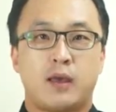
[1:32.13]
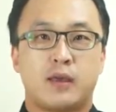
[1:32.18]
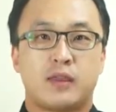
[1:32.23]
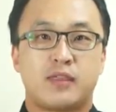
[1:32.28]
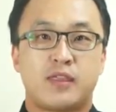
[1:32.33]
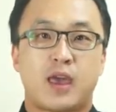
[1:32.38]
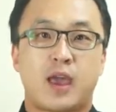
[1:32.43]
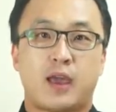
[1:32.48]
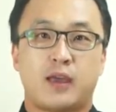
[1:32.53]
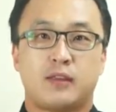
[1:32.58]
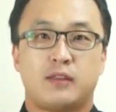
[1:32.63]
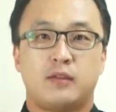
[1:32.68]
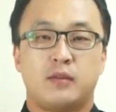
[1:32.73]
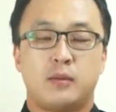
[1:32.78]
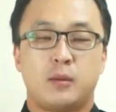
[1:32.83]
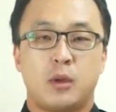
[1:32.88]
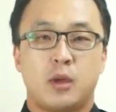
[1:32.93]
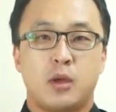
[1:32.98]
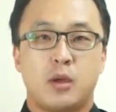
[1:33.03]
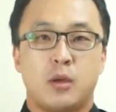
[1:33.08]
Then,
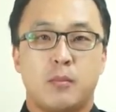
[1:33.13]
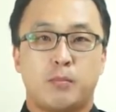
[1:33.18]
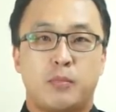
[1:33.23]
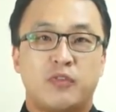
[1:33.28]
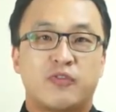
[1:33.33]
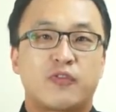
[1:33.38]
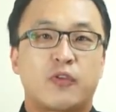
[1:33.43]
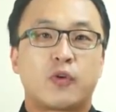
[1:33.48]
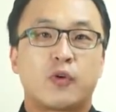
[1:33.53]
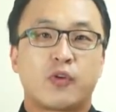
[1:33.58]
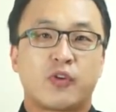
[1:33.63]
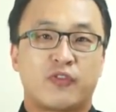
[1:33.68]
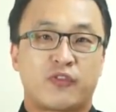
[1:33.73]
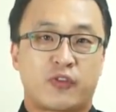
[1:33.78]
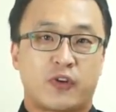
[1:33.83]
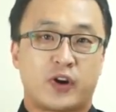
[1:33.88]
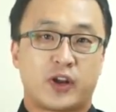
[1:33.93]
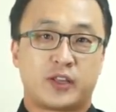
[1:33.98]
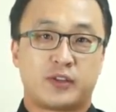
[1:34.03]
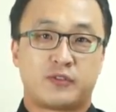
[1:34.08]
before
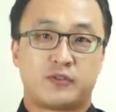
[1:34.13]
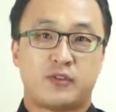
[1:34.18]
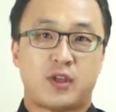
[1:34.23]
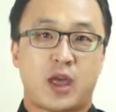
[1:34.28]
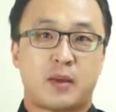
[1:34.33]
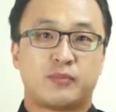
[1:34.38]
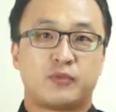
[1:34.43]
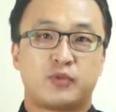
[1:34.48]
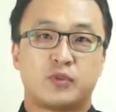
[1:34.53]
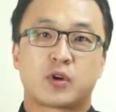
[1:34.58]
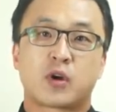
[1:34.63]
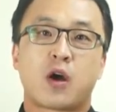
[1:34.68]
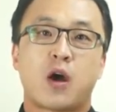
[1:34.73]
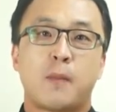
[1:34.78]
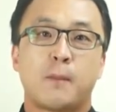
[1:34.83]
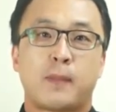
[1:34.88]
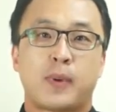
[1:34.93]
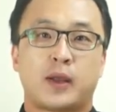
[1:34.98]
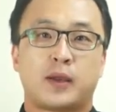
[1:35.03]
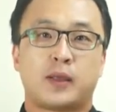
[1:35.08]
referring to them to the
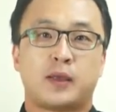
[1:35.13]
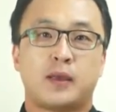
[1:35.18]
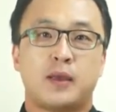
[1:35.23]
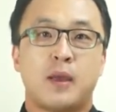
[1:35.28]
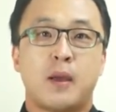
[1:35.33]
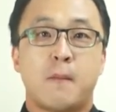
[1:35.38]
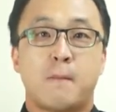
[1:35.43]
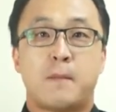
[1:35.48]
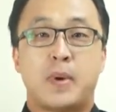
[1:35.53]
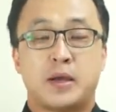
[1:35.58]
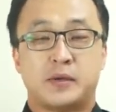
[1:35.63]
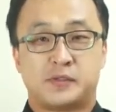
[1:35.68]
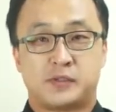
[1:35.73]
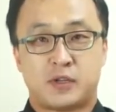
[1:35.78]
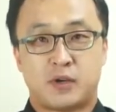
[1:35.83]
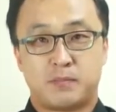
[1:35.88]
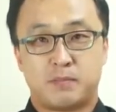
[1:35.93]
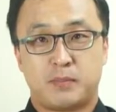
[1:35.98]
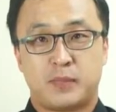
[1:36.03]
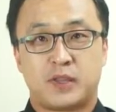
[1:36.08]
company by
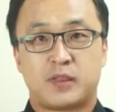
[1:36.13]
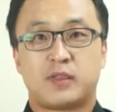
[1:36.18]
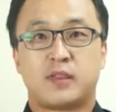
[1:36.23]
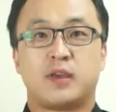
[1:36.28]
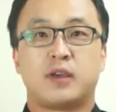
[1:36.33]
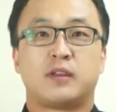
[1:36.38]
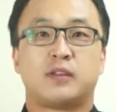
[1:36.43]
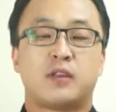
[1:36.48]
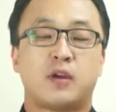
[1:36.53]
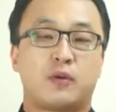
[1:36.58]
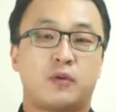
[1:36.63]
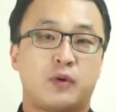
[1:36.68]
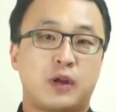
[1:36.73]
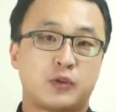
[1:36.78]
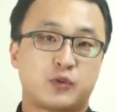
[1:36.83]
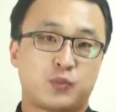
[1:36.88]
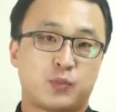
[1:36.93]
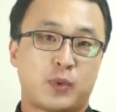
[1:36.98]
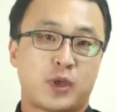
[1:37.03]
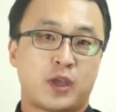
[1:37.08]
submitting their
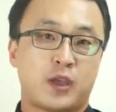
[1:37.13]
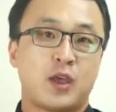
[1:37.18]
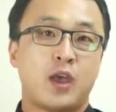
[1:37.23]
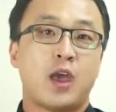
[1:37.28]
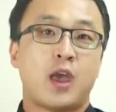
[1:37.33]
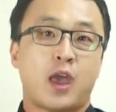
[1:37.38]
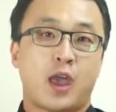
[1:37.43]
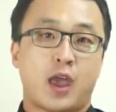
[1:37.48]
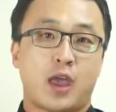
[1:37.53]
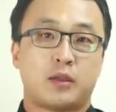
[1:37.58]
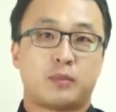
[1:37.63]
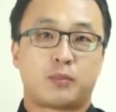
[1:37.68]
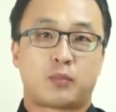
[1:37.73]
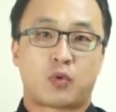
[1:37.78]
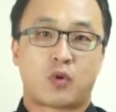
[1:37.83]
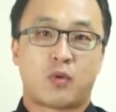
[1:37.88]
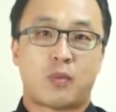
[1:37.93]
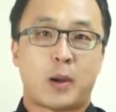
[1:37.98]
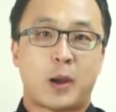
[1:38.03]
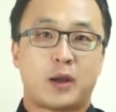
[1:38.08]
resume and
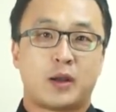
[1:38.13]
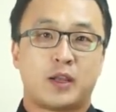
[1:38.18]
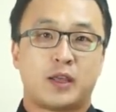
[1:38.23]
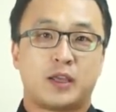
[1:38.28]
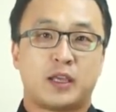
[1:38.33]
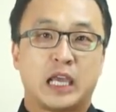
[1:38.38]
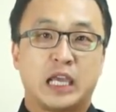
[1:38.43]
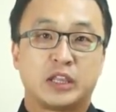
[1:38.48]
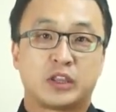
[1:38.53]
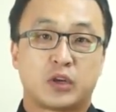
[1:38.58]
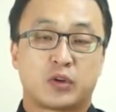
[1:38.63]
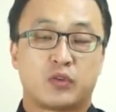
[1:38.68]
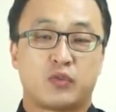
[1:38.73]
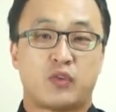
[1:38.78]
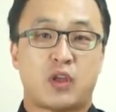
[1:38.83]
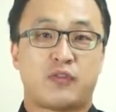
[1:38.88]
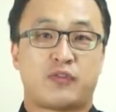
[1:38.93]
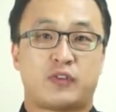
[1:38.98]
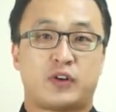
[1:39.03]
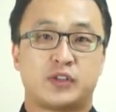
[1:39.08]
providing internal
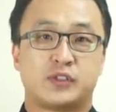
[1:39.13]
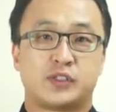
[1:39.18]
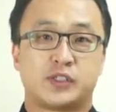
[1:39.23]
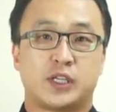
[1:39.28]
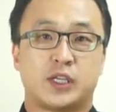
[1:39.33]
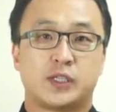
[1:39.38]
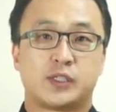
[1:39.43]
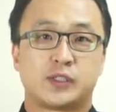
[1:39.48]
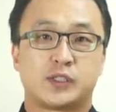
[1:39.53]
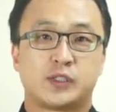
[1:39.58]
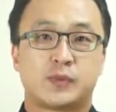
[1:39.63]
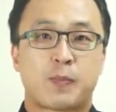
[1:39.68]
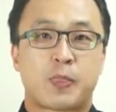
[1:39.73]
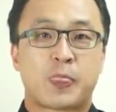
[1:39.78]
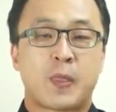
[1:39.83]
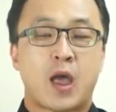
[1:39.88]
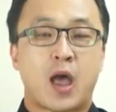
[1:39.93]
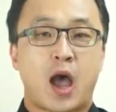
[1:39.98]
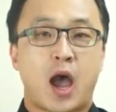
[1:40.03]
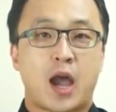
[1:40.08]
references,
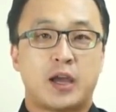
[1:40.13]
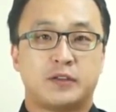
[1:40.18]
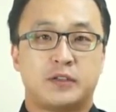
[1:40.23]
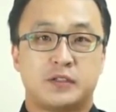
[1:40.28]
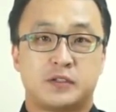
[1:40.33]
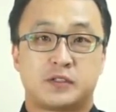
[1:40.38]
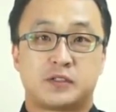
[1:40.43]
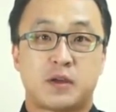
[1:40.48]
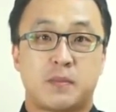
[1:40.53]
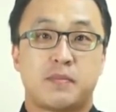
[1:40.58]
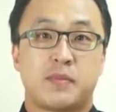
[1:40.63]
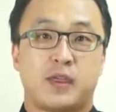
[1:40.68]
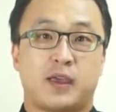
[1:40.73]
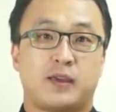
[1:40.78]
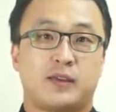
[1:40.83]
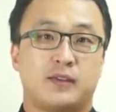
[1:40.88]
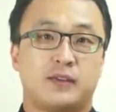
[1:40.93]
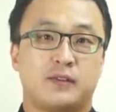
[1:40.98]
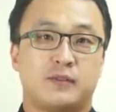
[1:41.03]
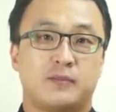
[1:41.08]
I did something.